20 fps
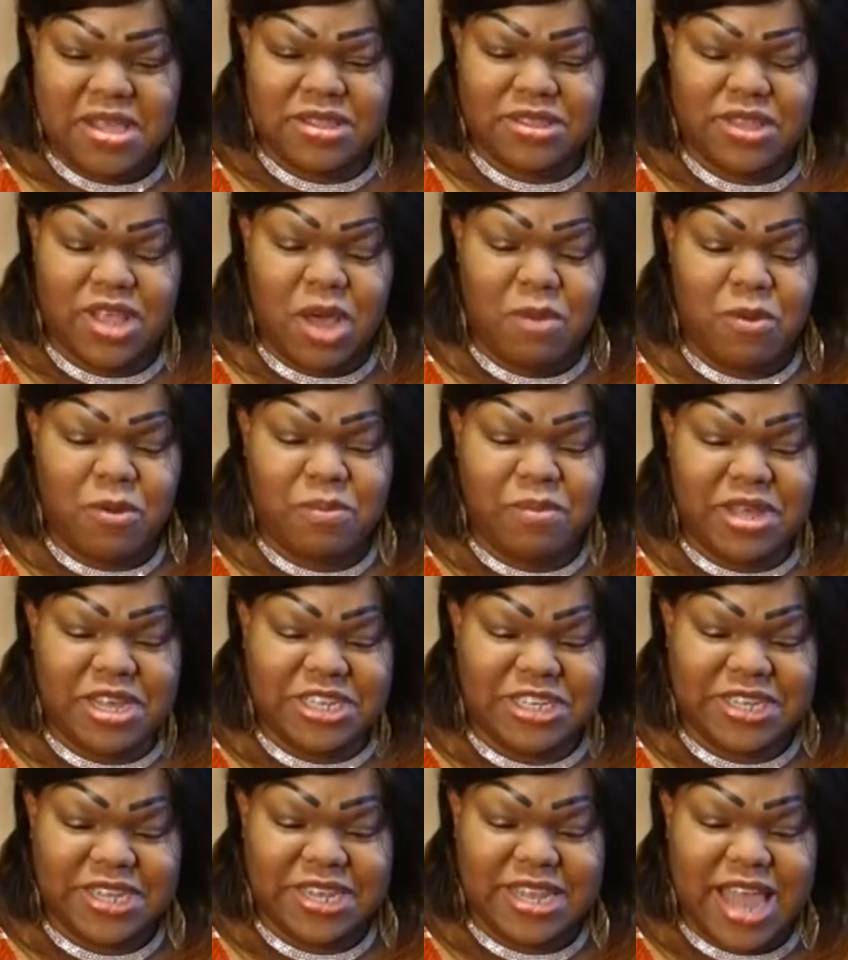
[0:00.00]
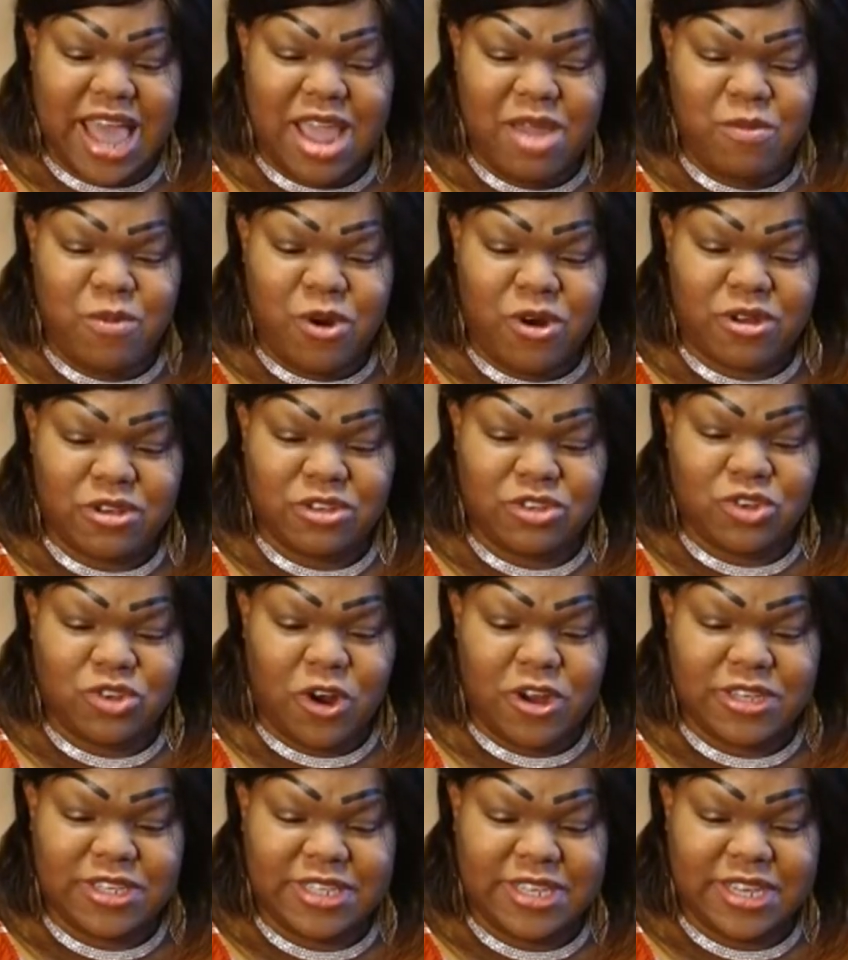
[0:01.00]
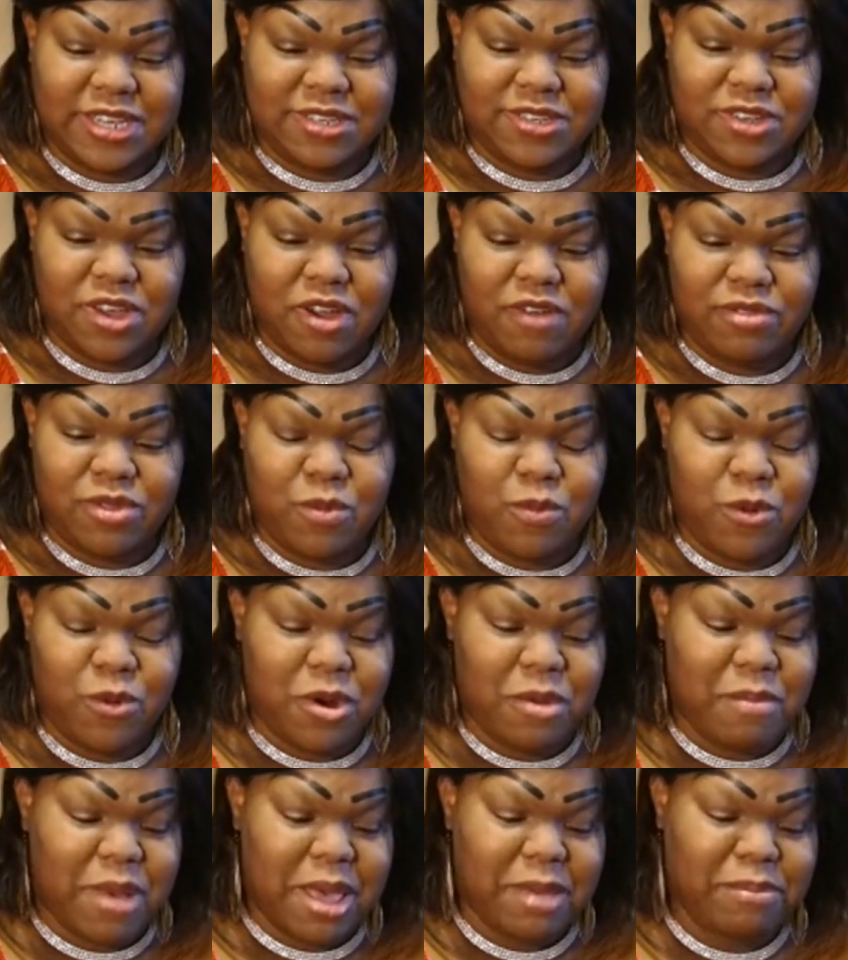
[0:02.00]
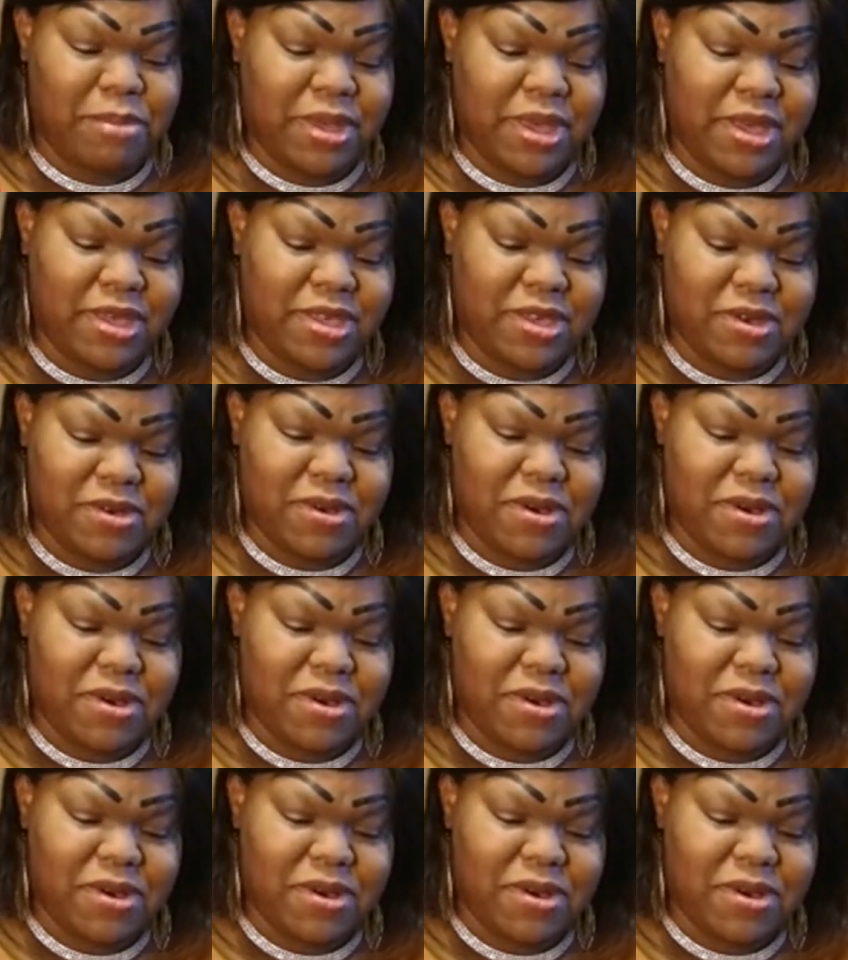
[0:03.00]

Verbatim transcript: Double mission, light worker, star seed, serve the world by being you.